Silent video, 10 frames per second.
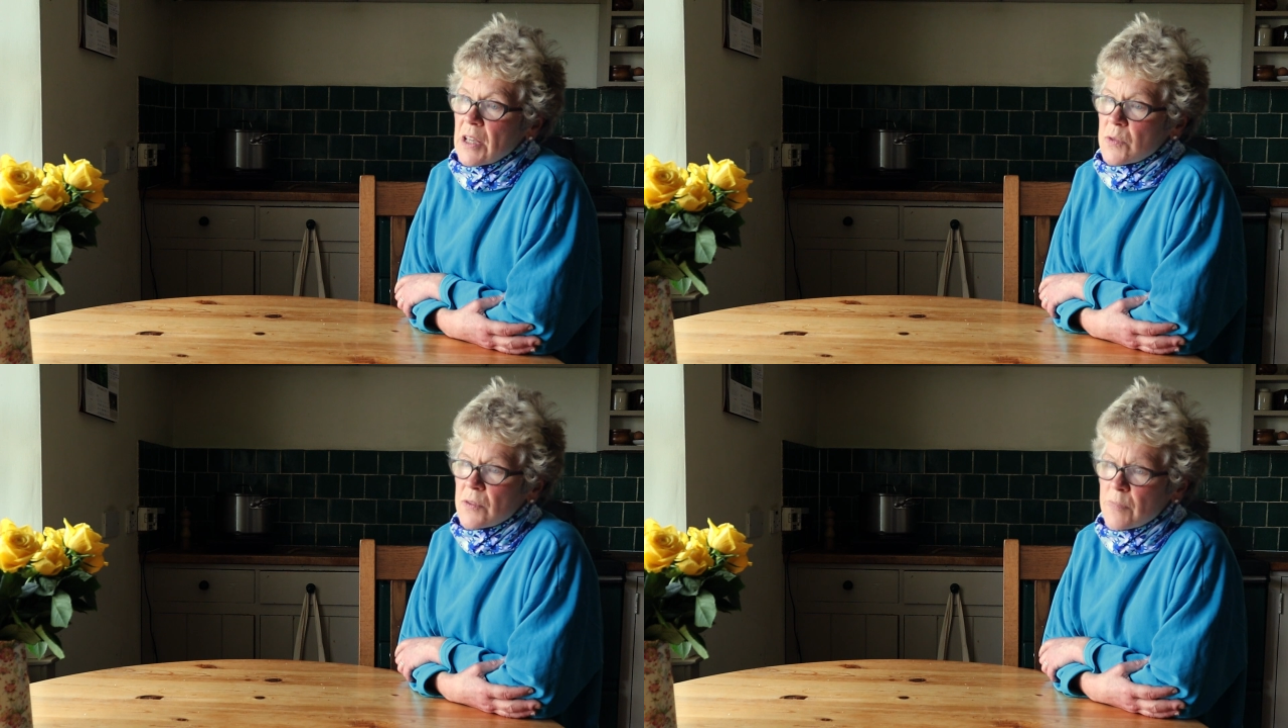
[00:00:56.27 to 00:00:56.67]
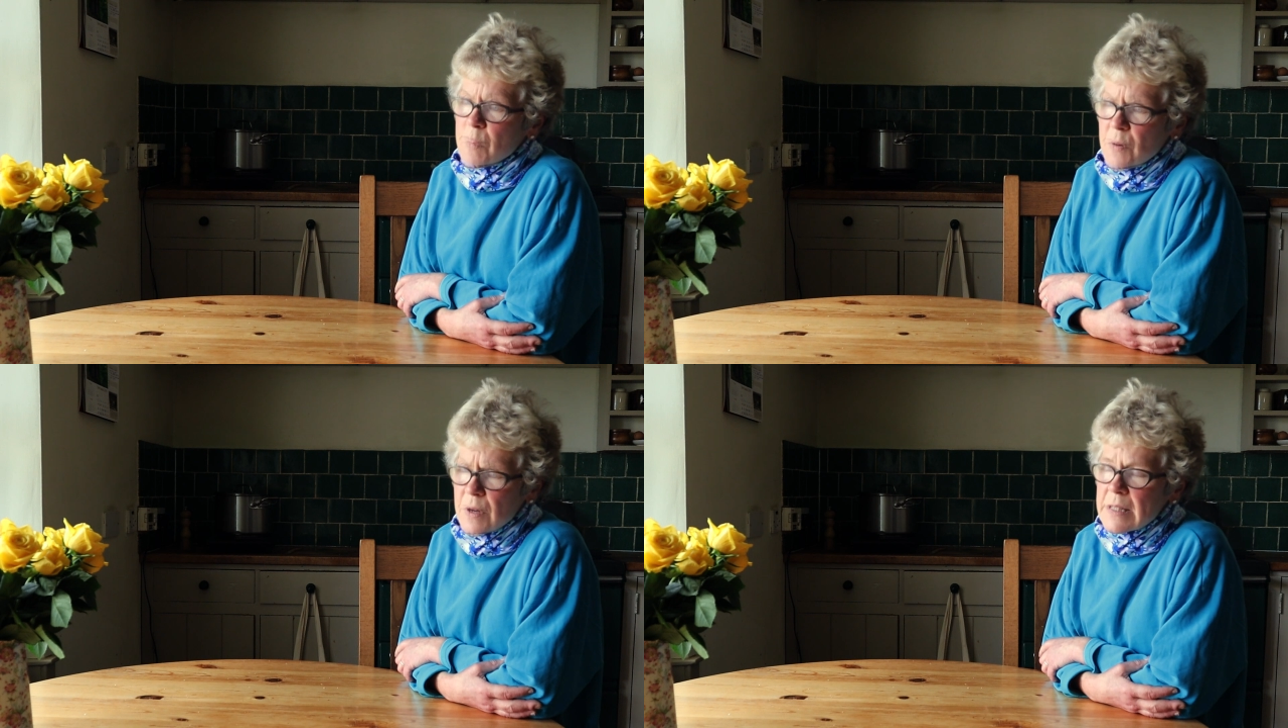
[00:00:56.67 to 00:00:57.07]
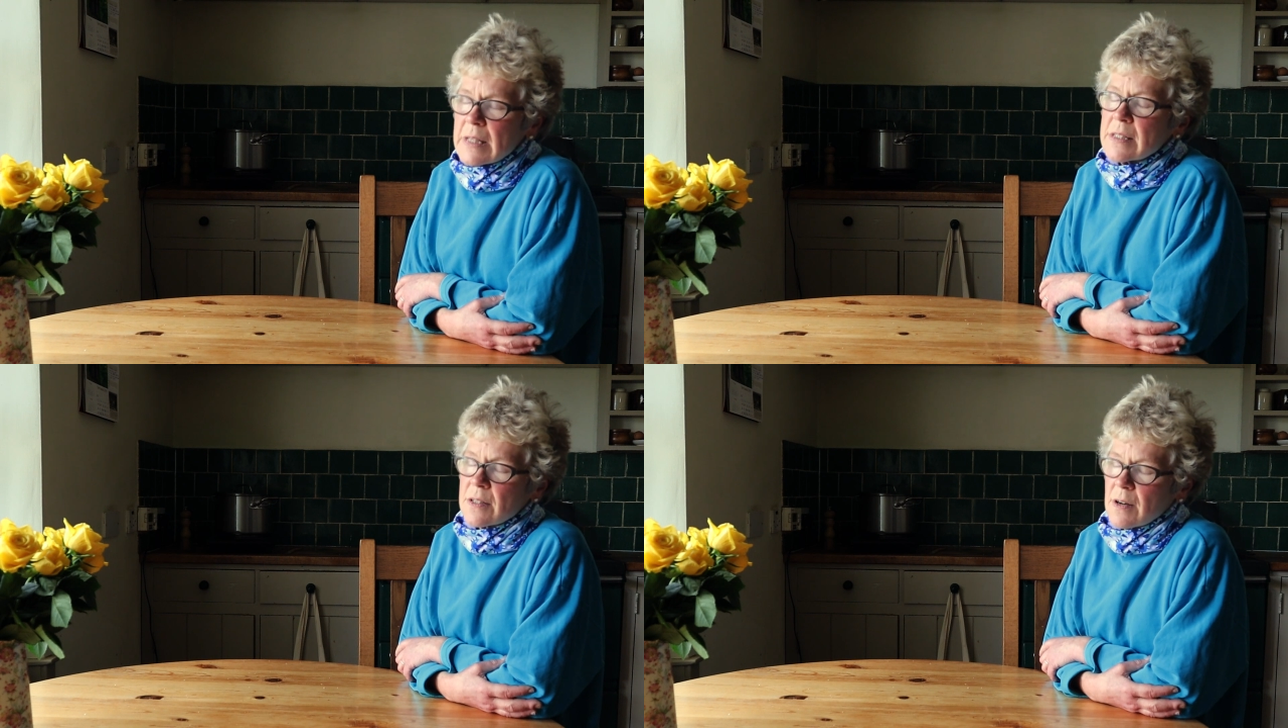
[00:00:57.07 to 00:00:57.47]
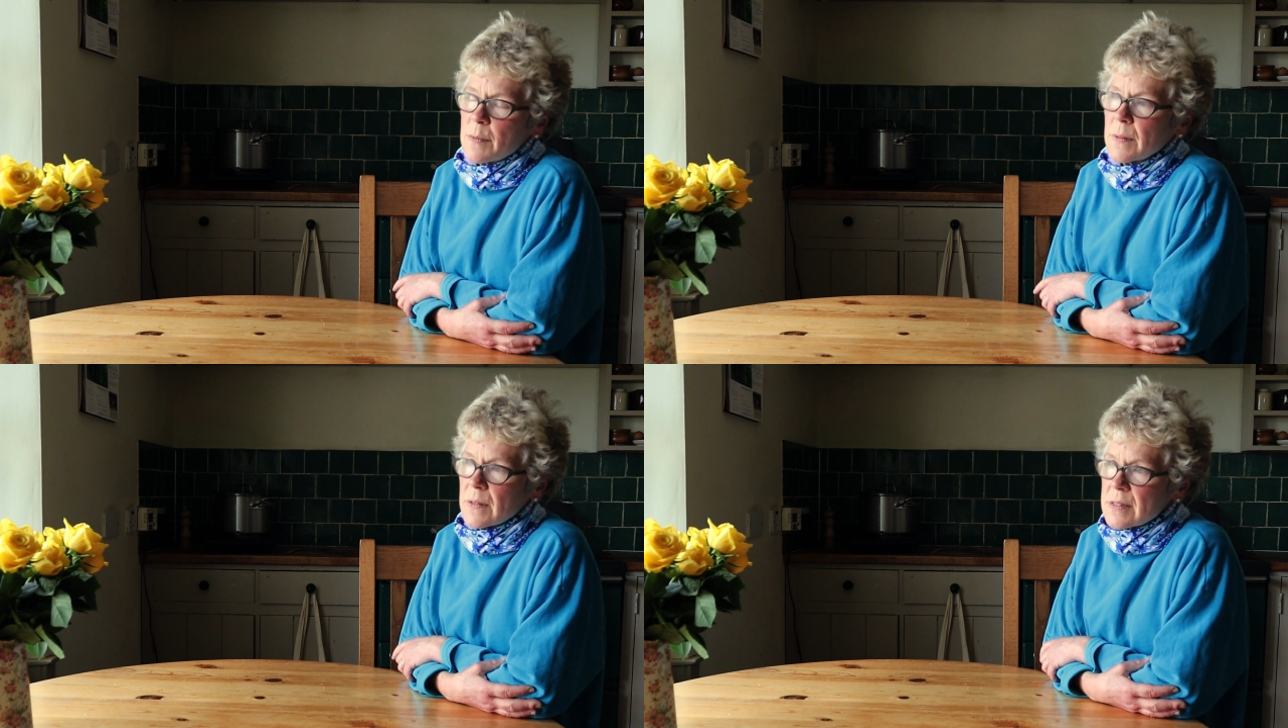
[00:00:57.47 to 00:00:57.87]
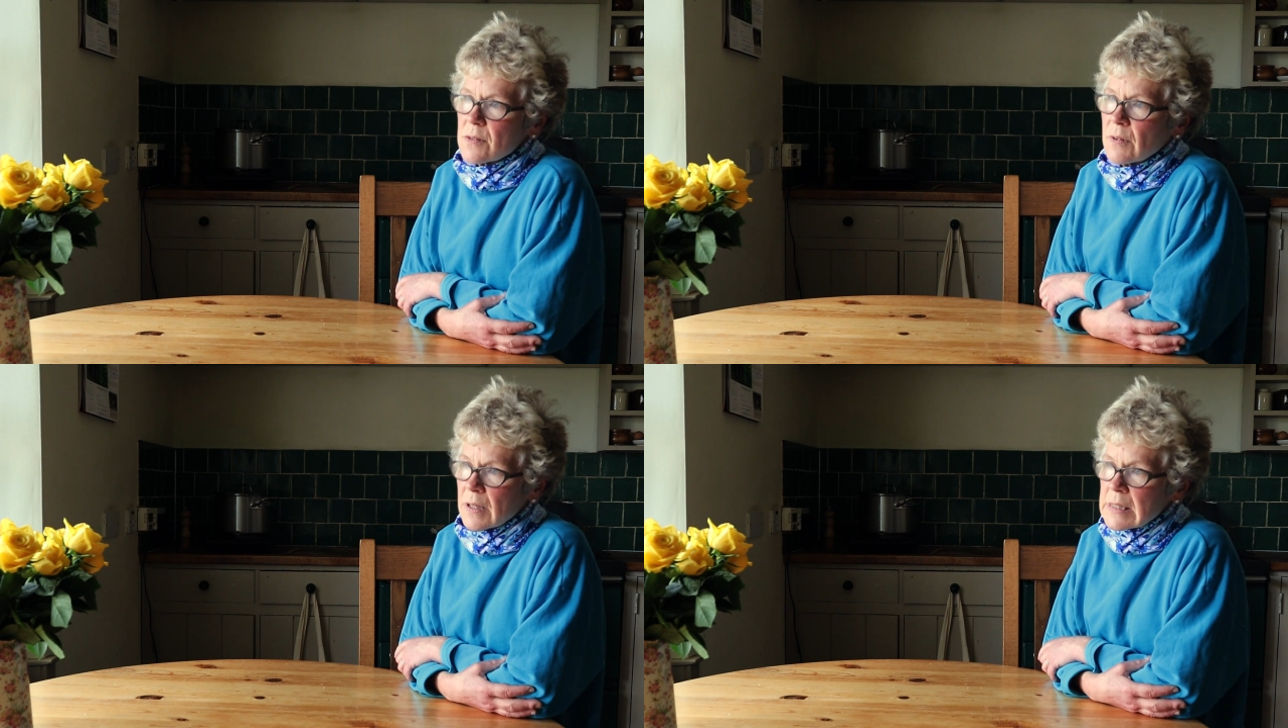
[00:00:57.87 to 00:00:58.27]
it was a pretty
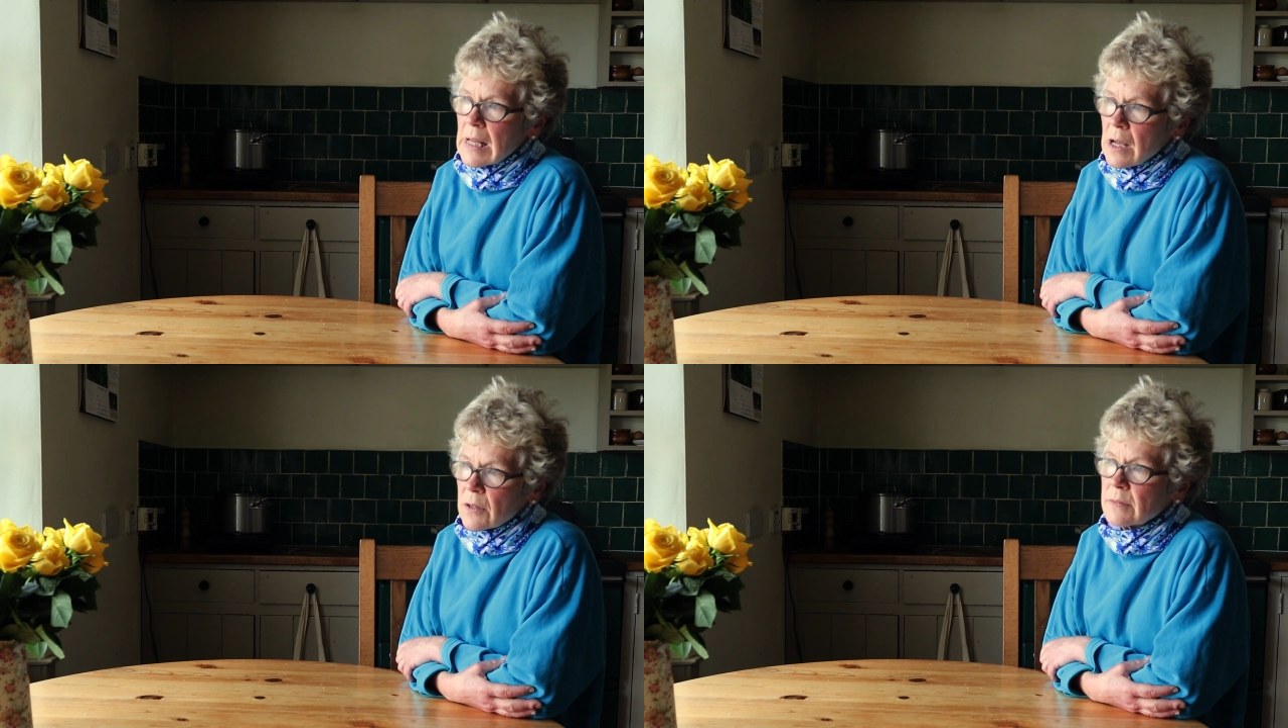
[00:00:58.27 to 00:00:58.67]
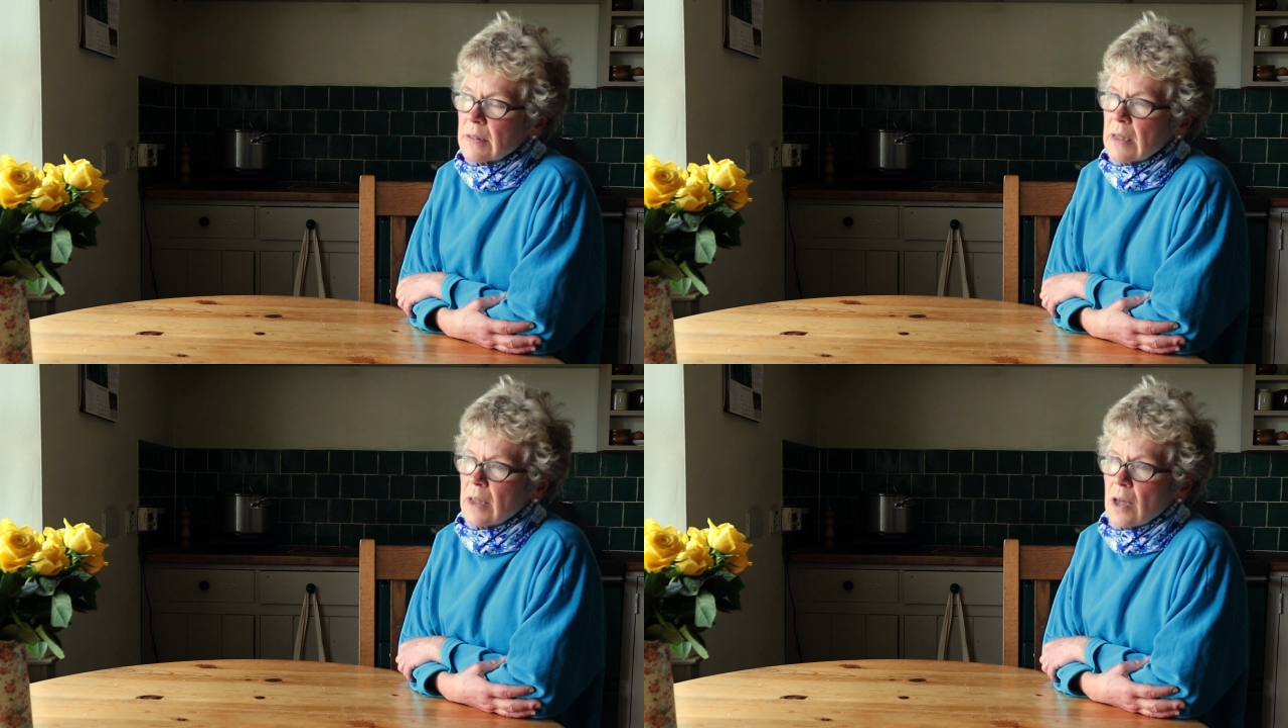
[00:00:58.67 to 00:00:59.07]
decrepit, run-down,